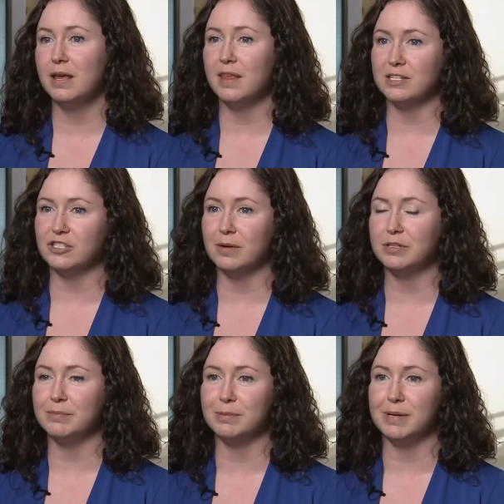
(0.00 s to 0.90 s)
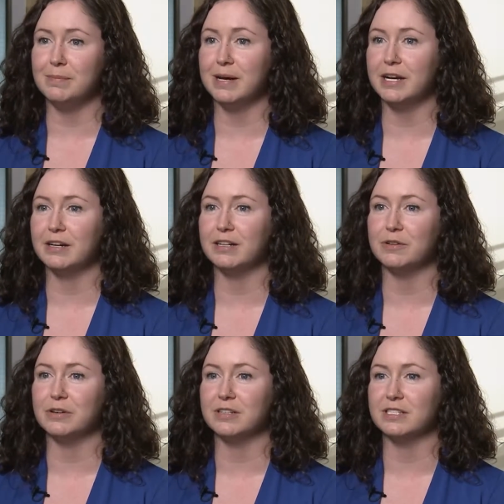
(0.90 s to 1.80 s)
that job could be made better in
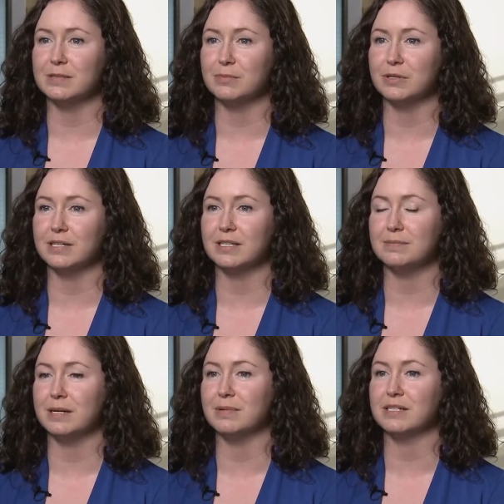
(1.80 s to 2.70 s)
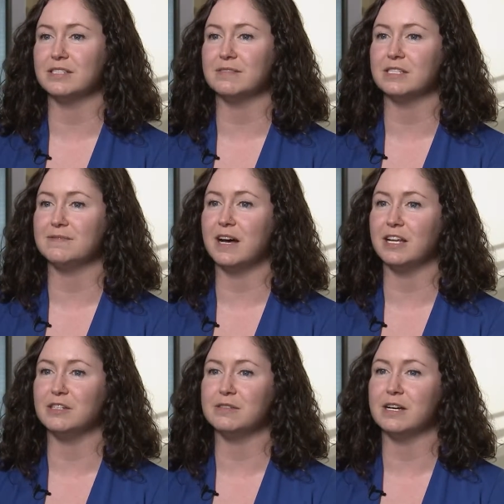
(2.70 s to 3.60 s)
order to support the public service
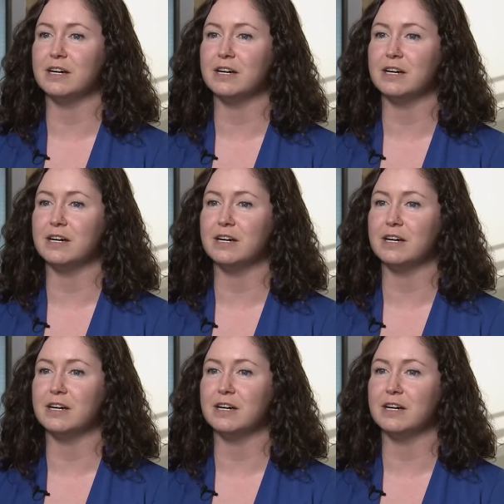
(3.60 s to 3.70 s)
values